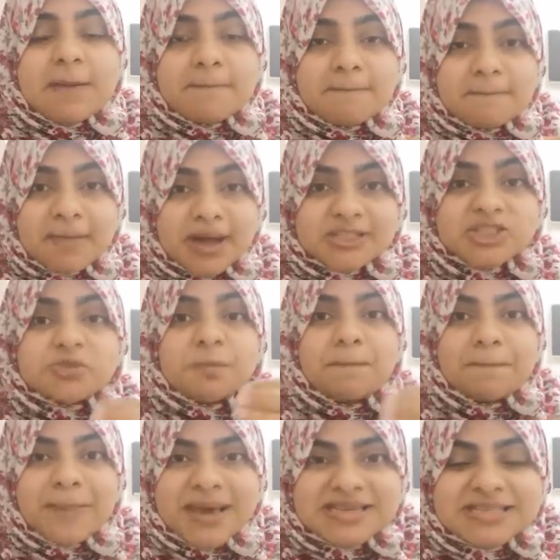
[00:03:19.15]

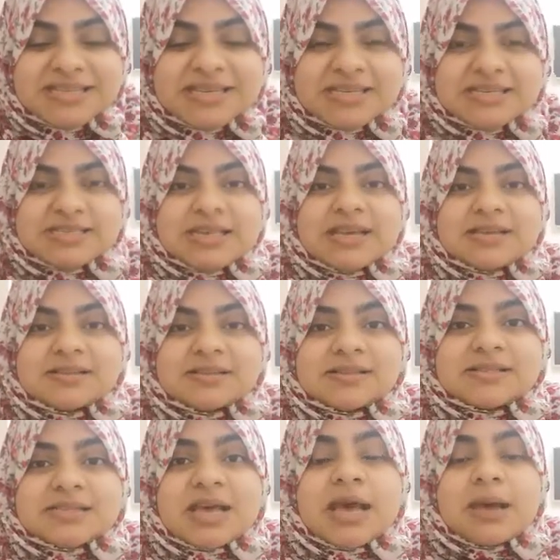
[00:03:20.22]
much better
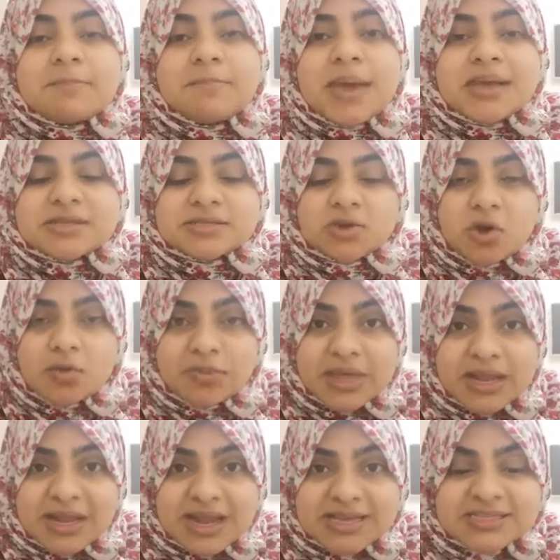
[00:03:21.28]
skills based on
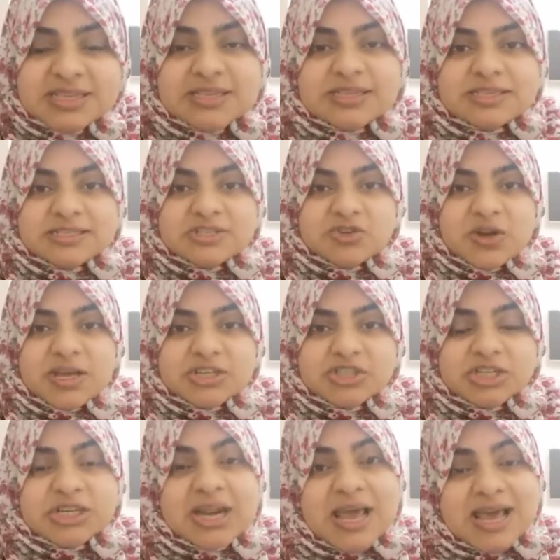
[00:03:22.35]
the letter
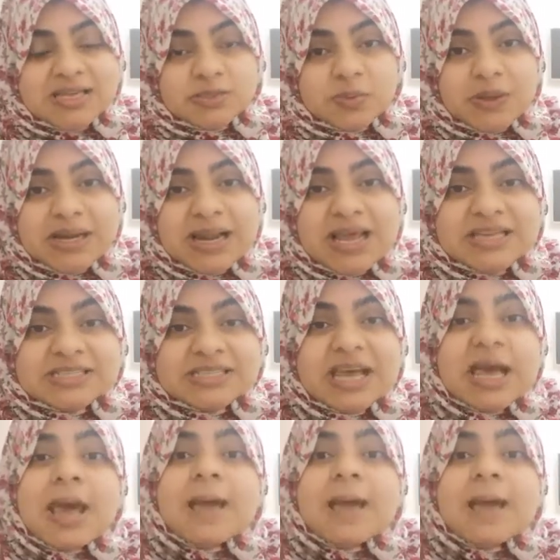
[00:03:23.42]
construction as well as